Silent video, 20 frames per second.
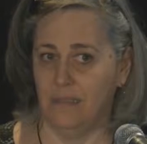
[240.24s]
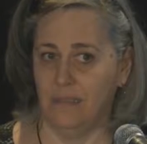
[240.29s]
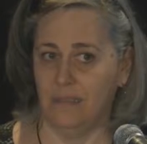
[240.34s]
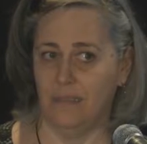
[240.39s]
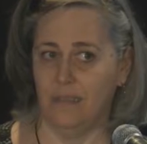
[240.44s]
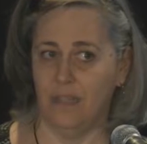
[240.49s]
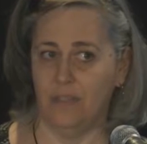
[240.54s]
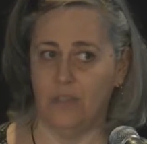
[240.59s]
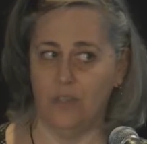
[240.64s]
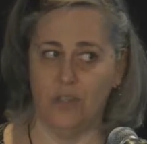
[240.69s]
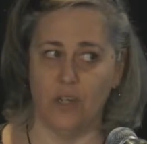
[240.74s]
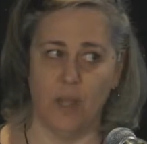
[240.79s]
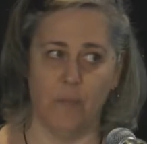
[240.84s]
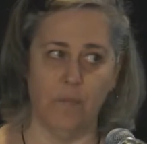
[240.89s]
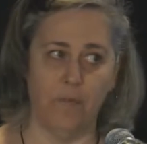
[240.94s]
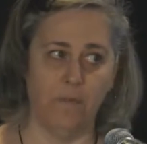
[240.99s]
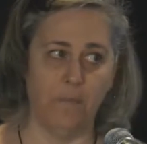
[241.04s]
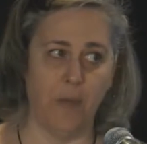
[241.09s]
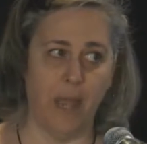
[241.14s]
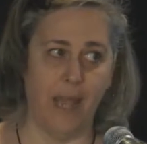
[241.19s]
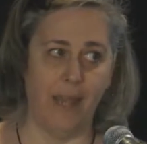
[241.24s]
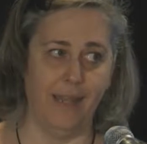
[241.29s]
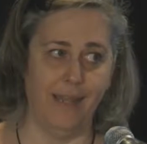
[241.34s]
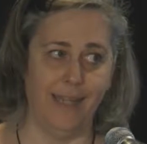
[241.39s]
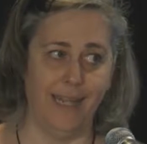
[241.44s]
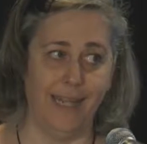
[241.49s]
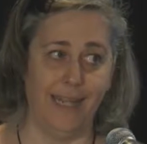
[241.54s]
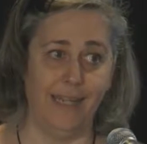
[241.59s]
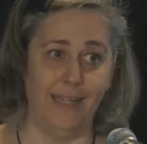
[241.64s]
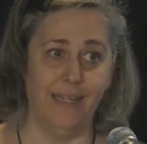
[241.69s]
that the job of
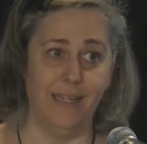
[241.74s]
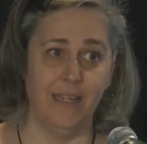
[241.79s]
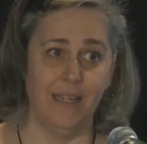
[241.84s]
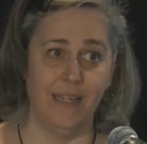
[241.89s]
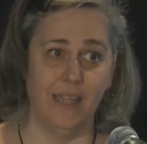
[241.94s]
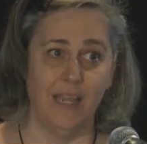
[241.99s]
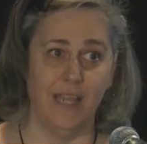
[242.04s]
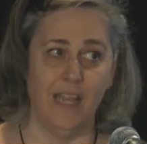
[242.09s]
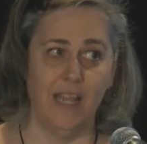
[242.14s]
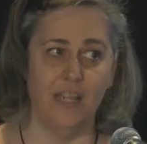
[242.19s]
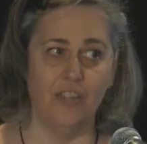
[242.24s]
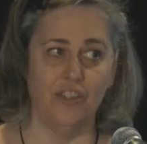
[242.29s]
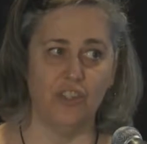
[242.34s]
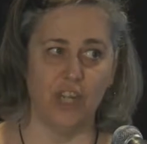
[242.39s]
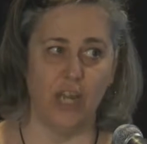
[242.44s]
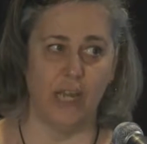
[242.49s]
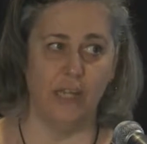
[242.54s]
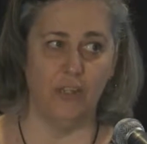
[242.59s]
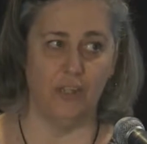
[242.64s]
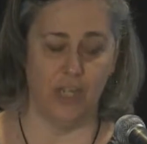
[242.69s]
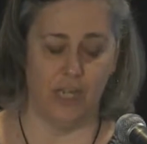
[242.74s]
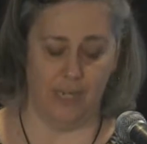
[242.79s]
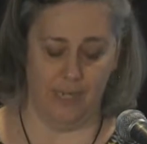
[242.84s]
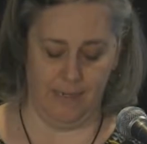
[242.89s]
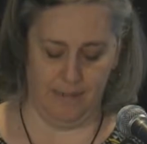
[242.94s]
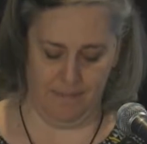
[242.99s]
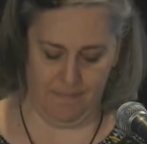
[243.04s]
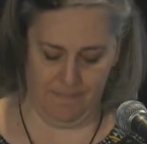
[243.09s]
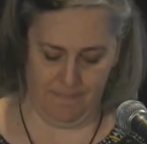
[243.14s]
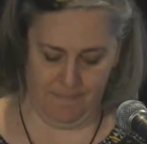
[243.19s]
piloting is changing,
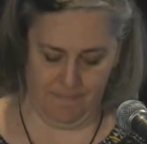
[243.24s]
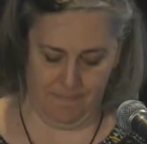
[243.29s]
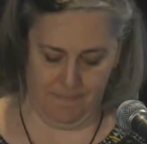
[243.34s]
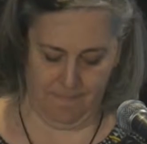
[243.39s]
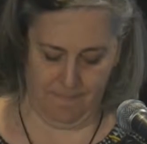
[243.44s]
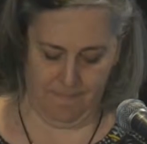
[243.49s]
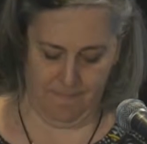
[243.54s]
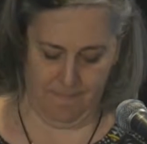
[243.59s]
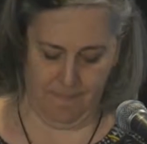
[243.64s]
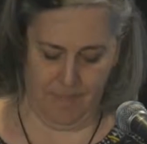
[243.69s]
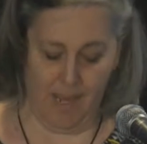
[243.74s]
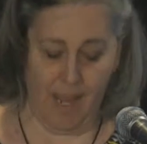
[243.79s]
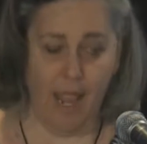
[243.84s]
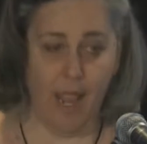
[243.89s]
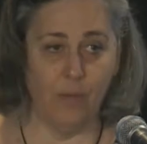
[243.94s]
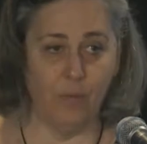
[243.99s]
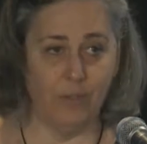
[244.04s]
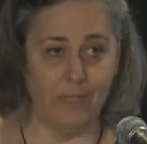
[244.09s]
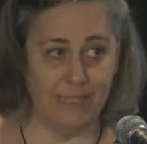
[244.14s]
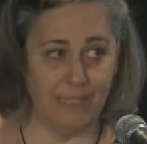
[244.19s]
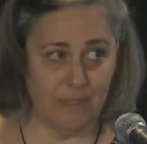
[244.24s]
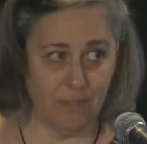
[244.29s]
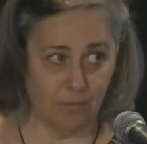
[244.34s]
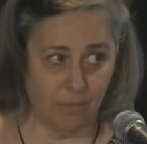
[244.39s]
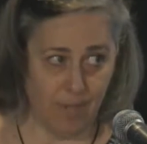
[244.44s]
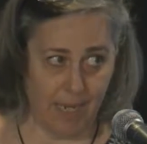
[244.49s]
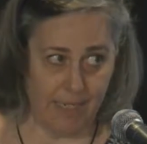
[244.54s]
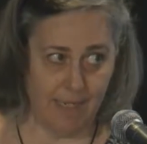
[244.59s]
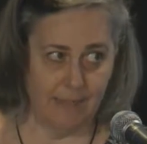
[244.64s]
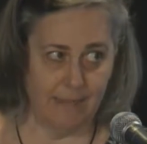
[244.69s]
and we need to
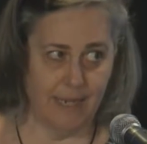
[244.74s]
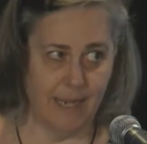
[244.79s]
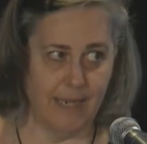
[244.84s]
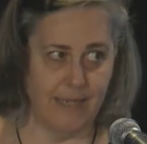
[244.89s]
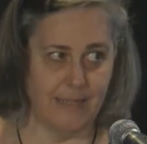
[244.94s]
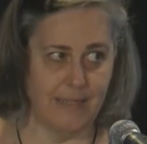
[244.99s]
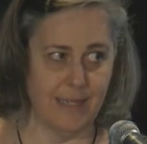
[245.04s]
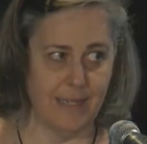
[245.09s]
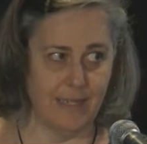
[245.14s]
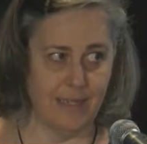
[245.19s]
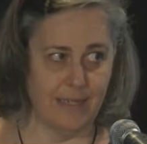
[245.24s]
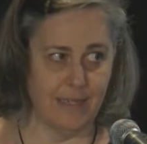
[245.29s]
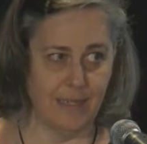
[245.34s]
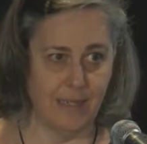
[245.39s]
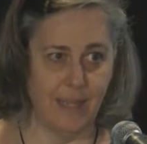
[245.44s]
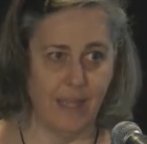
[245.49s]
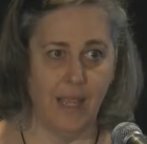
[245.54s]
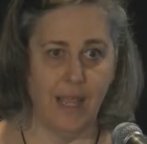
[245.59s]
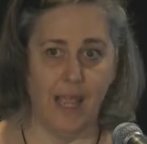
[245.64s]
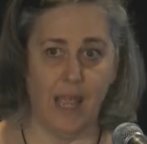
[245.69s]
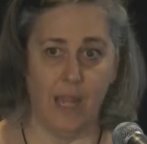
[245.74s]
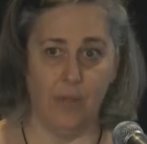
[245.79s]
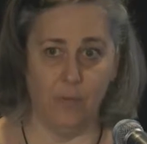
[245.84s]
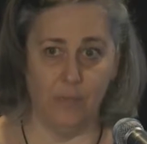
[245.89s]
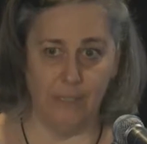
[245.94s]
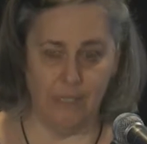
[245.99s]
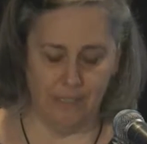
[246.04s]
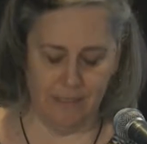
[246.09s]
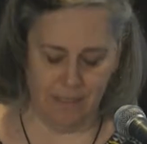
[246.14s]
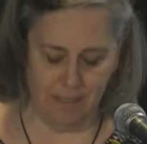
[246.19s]
recognize this, and we
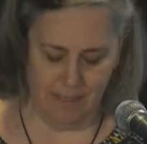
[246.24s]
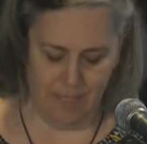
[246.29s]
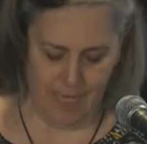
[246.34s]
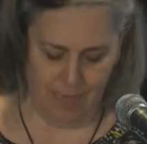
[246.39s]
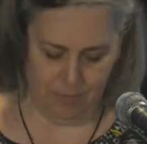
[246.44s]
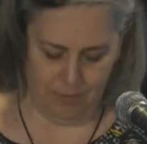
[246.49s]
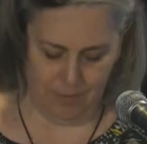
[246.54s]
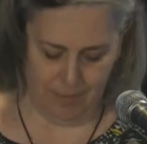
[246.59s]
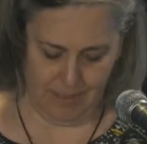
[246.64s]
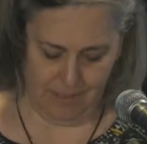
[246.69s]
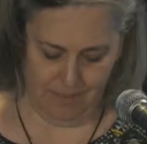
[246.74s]
need to adapt to it.